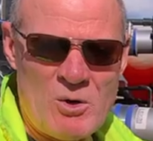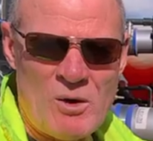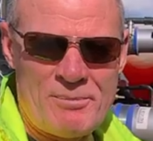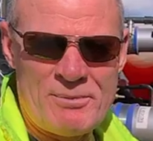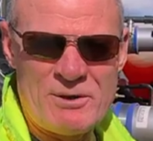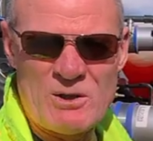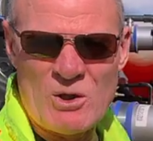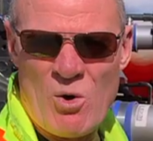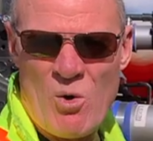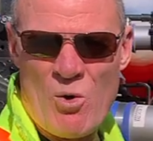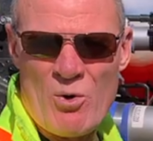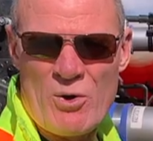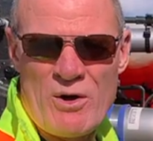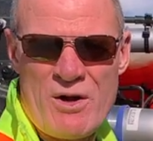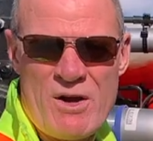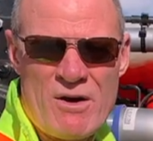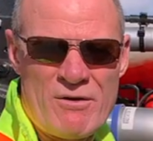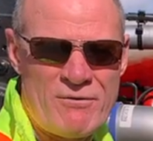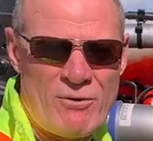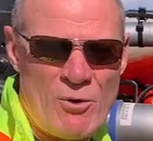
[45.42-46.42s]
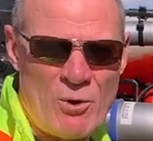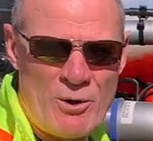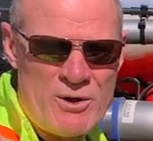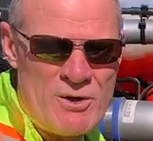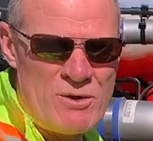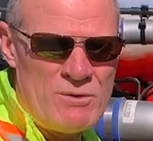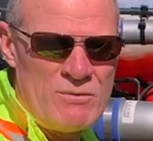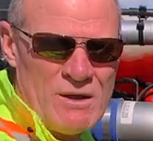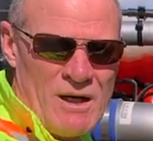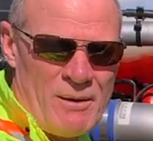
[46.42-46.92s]
up in the corner here for
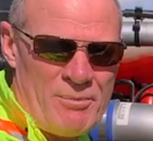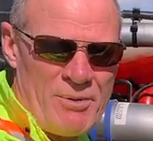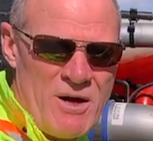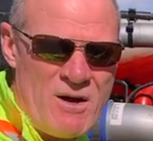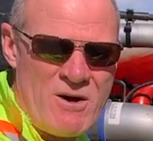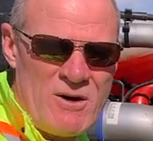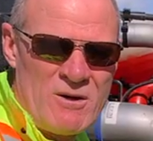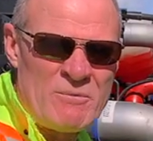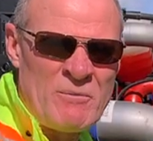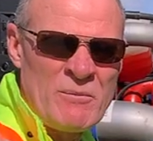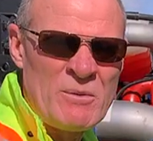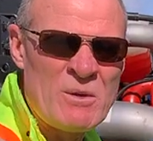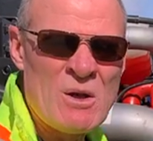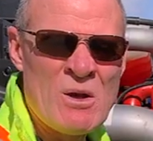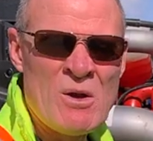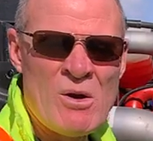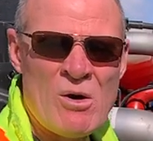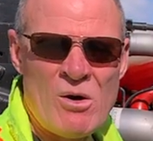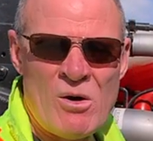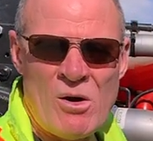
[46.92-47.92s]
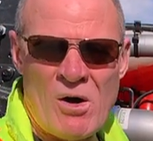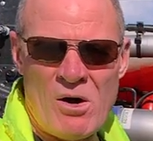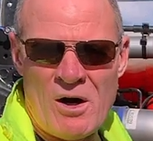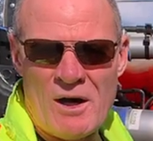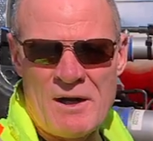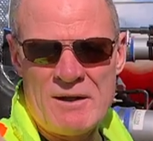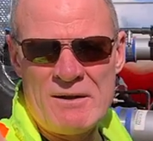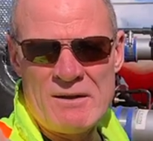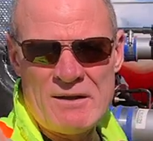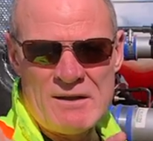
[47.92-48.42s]
you, up here,
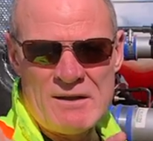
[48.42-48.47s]
on